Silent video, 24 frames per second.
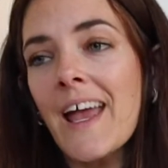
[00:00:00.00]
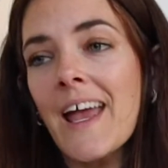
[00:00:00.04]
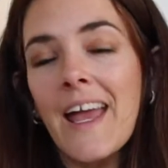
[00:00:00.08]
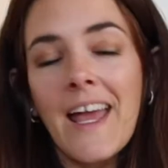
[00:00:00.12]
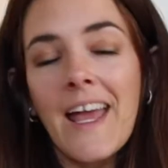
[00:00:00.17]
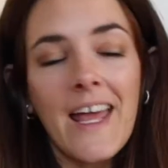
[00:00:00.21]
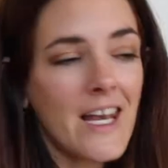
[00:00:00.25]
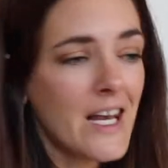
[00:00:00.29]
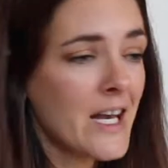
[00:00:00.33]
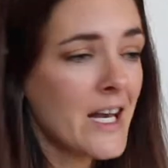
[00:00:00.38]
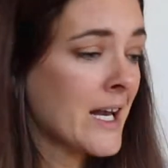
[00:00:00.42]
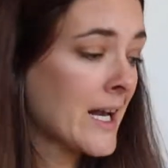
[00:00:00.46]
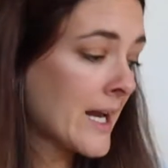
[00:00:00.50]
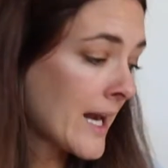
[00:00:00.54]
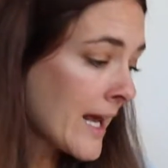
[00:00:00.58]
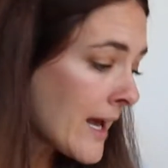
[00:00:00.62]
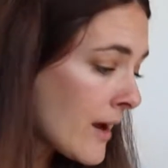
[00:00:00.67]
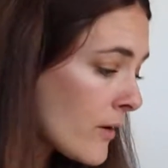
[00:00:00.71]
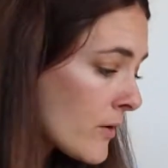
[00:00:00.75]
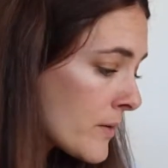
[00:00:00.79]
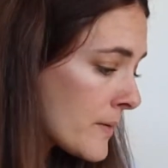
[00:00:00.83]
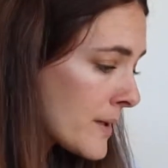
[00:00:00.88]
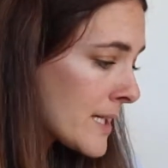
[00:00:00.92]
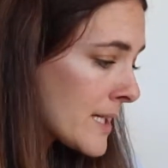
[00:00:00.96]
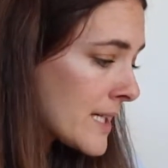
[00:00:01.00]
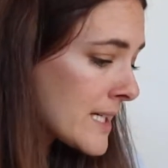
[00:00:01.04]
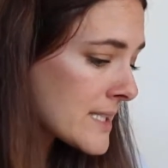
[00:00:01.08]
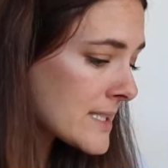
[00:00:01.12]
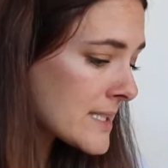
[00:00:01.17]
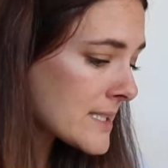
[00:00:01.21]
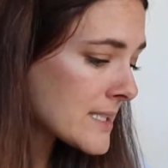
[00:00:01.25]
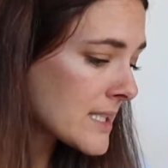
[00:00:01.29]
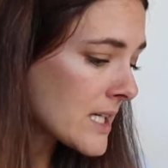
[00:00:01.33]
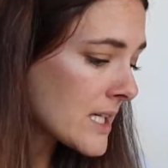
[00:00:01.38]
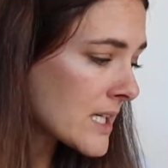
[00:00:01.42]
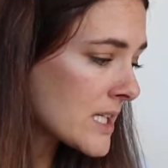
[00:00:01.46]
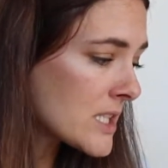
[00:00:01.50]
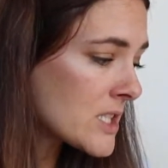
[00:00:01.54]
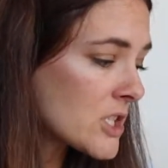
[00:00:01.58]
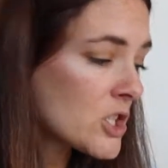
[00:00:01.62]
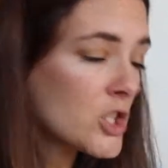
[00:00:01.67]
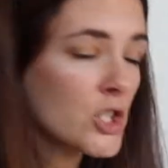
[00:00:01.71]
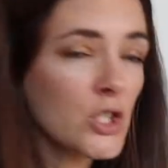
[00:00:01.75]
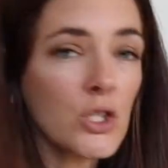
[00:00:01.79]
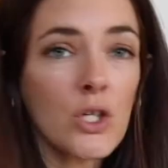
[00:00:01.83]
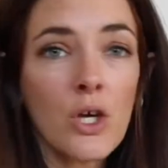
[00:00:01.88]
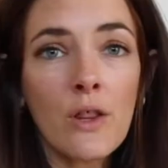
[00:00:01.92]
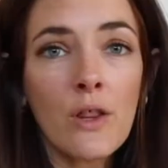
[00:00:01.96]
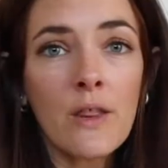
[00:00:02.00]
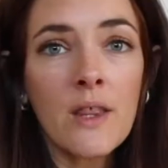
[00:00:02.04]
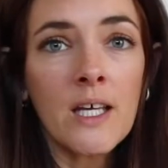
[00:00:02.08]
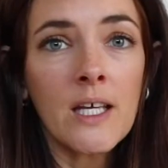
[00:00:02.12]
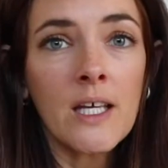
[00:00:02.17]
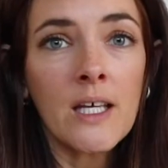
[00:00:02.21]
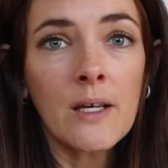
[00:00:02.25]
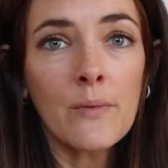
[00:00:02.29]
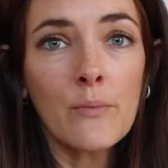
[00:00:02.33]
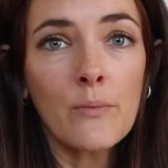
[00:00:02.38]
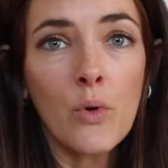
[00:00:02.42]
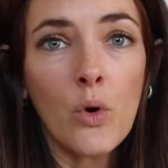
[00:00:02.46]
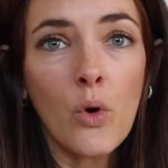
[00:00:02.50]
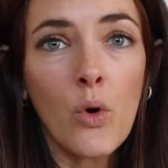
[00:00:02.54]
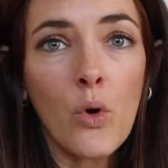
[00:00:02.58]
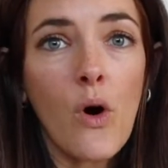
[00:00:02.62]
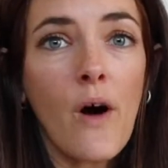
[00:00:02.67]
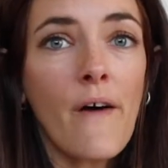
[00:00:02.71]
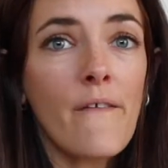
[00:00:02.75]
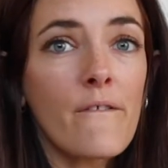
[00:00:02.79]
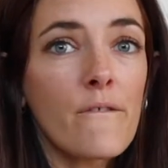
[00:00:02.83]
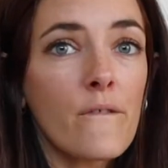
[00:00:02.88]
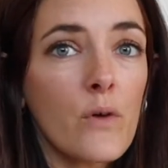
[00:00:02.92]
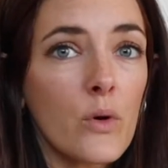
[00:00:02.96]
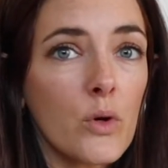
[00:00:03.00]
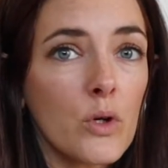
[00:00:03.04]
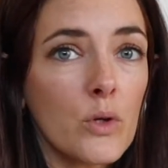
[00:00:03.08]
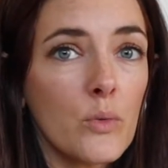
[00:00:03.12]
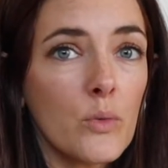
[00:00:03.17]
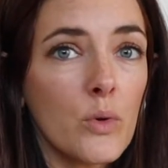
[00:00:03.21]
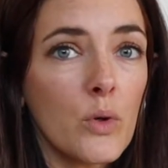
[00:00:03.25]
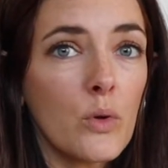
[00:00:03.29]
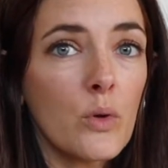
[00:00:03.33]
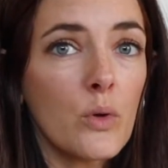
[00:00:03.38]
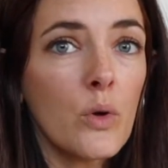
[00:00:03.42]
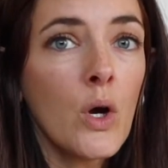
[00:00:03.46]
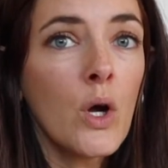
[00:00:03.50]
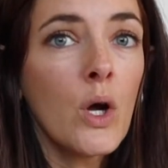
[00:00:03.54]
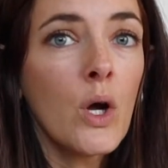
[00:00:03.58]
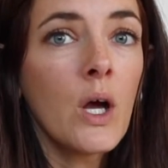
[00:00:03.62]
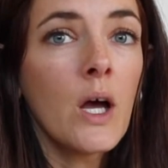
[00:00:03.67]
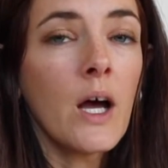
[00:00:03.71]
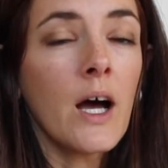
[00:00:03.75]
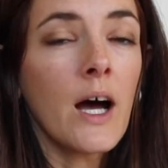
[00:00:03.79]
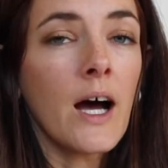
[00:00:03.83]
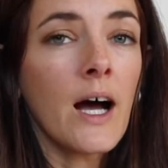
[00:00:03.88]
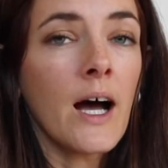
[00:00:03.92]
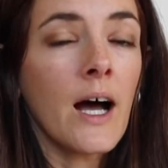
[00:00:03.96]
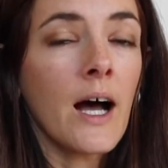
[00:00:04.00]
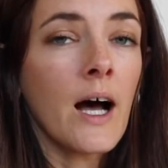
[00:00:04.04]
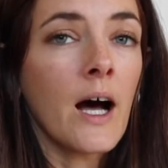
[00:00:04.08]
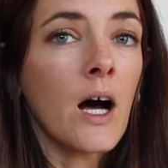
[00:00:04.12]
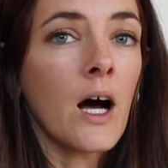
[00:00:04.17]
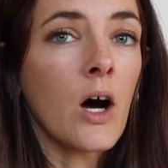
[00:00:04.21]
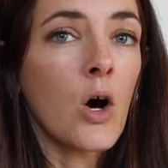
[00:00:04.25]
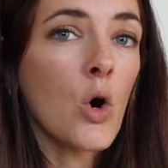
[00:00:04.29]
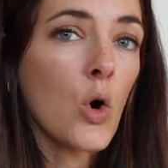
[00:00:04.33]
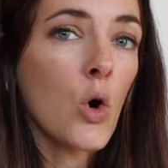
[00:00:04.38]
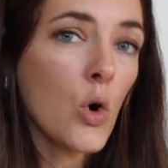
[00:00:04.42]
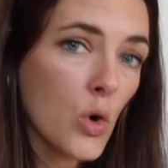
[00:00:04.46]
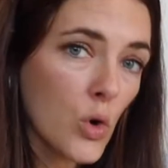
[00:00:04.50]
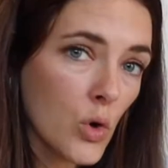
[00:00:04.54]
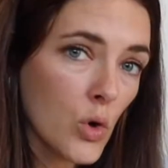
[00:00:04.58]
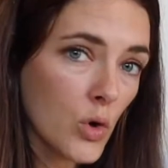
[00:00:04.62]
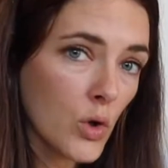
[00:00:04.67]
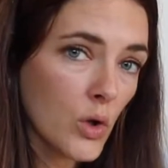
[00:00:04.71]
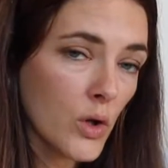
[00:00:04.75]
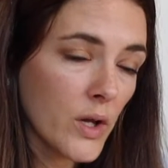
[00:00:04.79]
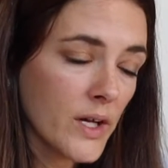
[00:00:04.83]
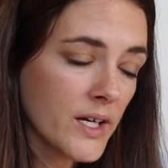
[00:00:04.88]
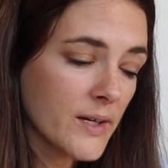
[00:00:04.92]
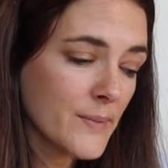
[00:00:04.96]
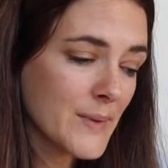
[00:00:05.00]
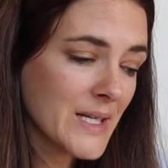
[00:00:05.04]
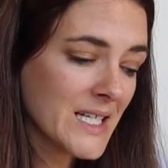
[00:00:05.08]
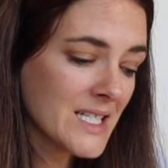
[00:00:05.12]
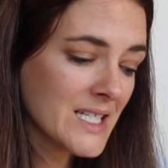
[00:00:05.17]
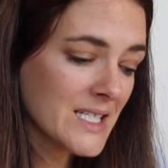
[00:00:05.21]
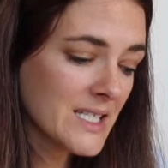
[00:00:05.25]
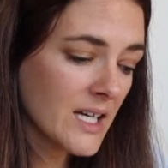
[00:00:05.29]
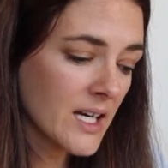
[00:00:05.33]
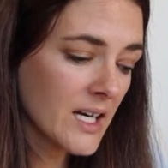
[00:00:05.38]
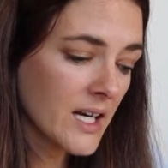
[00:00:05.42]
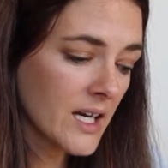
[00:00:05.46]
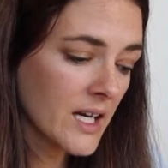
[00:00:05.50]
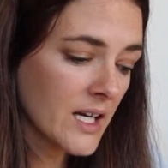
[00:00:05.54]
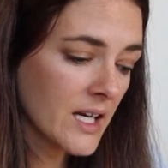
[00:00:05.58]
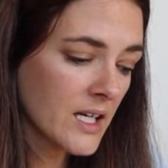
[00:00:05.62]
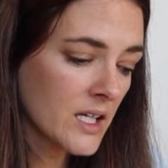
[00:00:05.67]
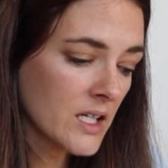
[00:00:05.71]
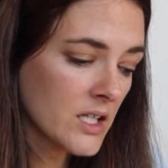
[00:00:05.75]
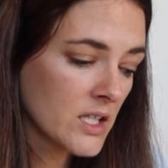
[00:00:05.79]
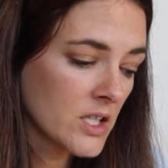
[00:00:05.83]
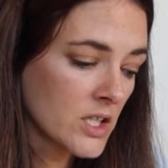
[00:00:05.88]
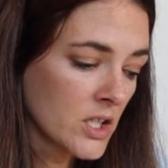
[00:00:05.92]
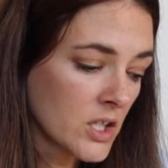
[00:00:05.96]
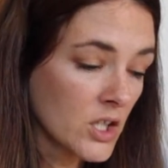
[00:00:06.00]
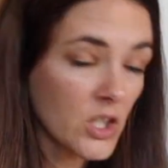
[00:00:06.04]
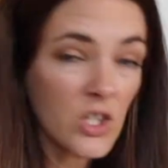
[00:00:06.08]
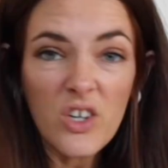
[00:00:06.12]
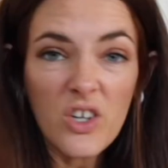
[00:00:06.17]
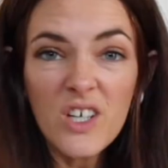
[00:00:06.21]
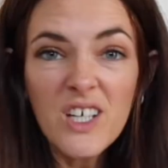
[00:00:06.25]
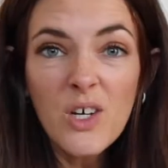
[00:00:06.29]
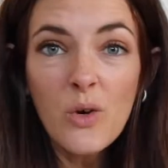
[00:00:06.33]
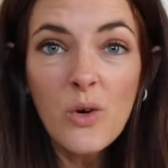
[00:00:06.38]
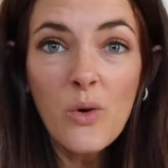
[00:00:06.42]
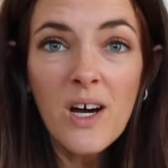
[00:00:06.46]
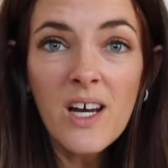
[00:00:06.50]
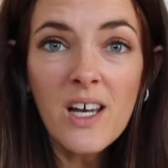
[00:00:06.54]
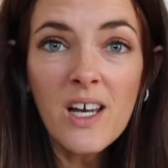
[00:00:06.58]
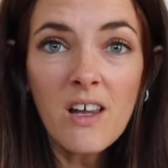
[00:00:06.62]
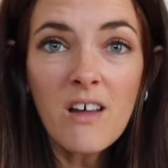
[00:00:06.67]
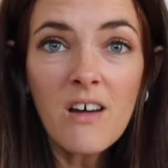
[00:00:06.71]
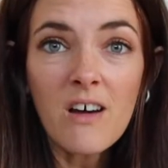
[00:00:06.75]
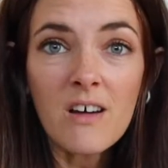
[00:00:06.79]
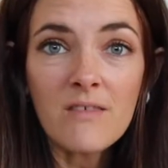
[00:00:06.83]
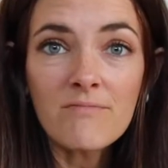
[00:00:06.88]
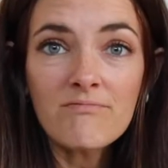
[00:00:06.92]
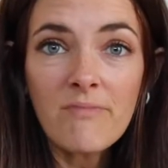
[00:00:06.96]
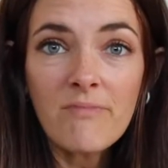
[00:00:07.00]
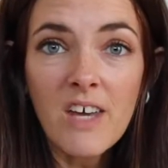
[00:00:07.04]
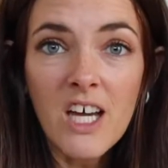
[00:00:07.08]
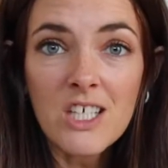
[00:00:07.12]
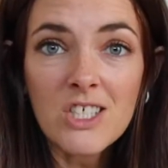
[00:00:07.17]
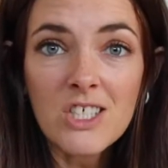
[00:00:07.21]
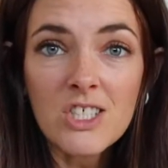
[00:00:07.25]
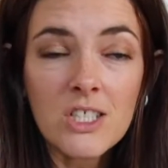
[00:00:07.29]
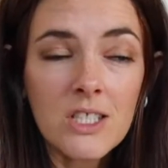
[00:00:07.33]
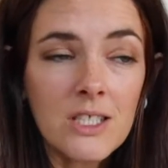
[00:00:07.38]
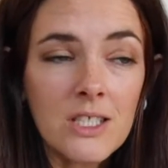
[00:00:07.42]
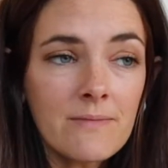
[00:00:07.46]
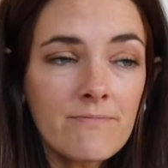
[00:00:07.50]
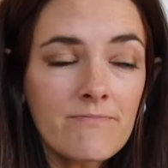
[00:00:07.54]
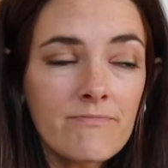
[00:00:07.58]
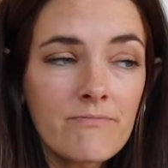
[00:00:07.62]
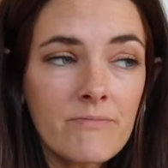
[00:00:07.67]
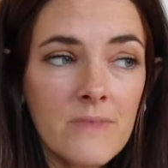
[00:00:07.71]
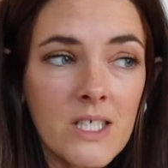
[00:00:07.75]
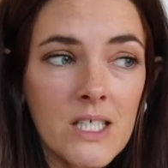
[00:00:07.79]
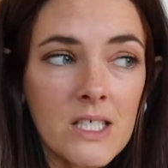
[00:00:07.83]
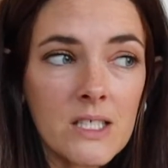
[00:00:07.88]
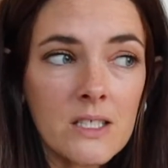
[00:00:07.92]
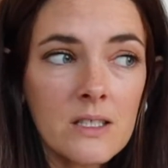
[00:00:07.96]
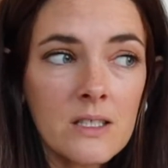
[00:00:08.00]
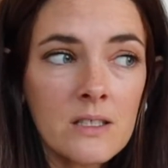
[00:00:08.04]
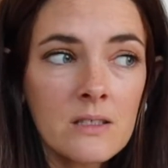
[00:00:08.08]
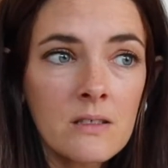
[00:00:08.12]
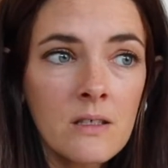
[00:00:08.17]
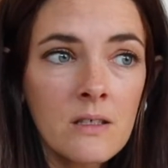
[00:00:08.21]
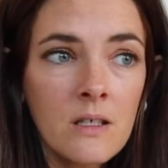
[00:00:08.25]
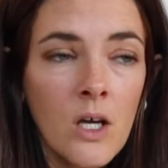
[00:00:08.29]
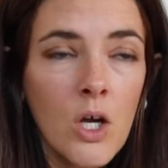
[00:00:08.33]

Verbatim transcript: and now I'm going to get stuck into the more affordable uh, haul because I got in quite a lot actually this